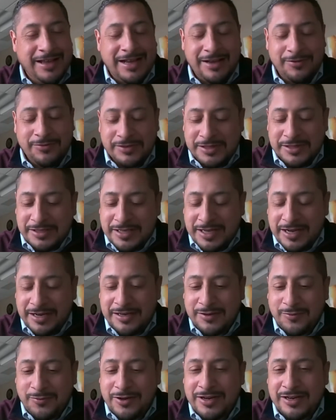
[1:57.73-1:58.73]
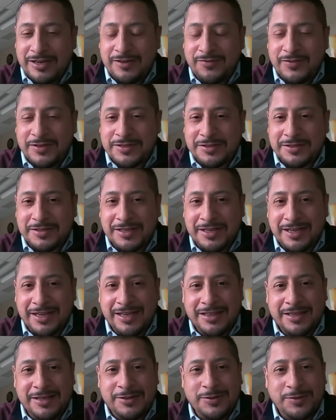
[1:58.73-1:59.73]
I was just talking to one individual
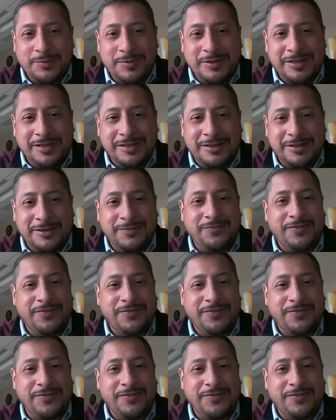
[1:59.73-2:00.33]
today that told me that their